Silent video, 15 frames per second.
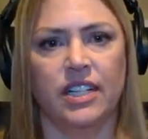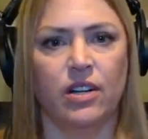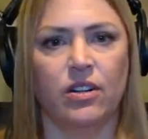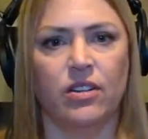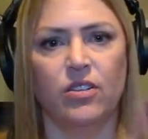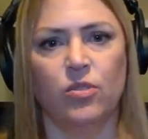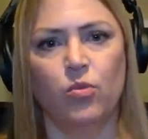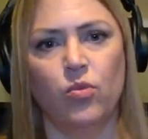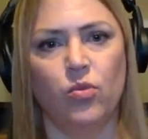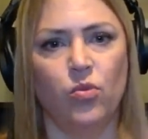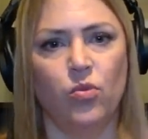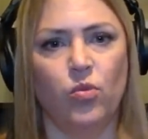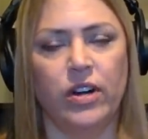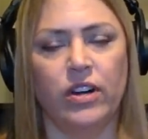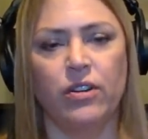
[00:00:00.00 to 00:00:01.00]
Like
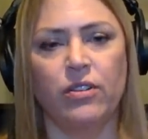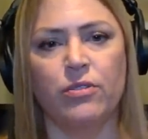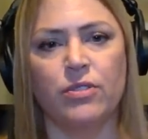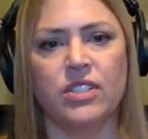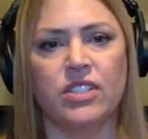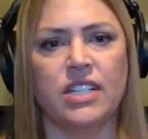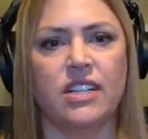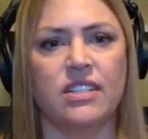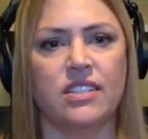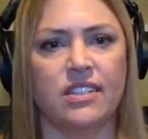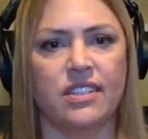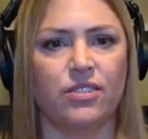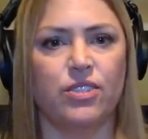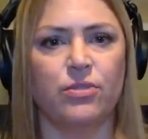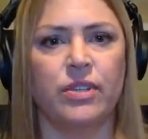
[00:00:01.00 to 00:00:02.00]
where are those
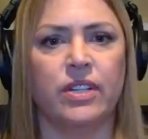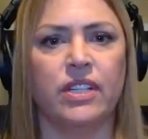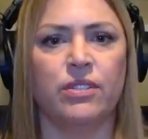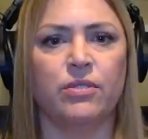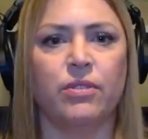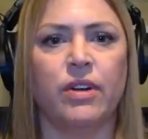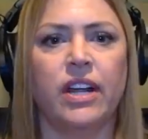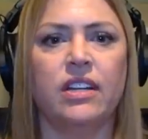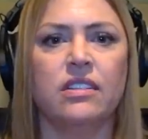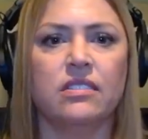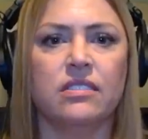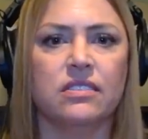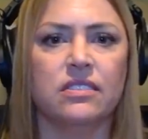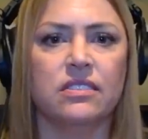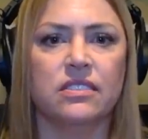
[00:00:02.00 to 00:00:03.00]
states that are doing it
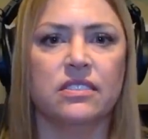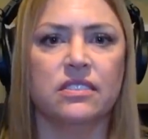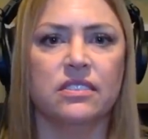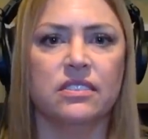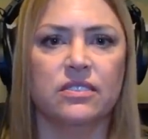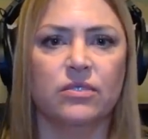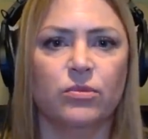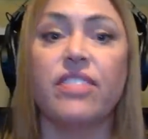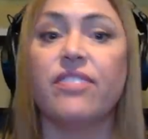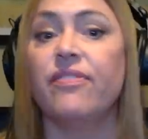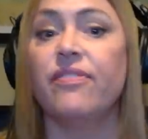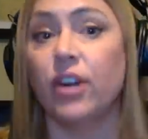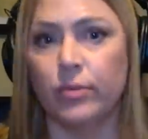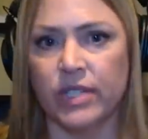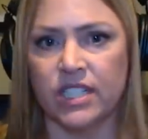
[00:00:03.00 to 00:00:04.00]
right um,
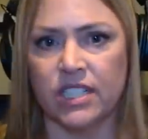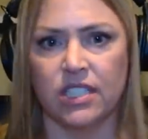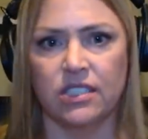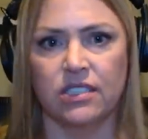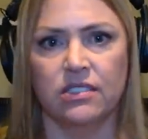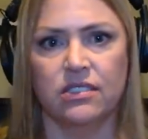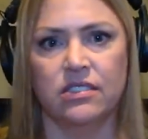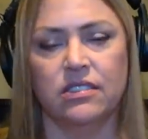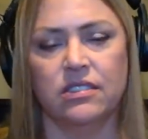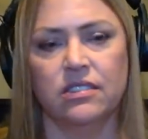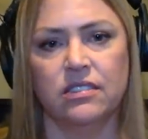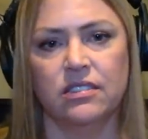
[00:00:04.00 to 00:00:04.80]
with pharmacy?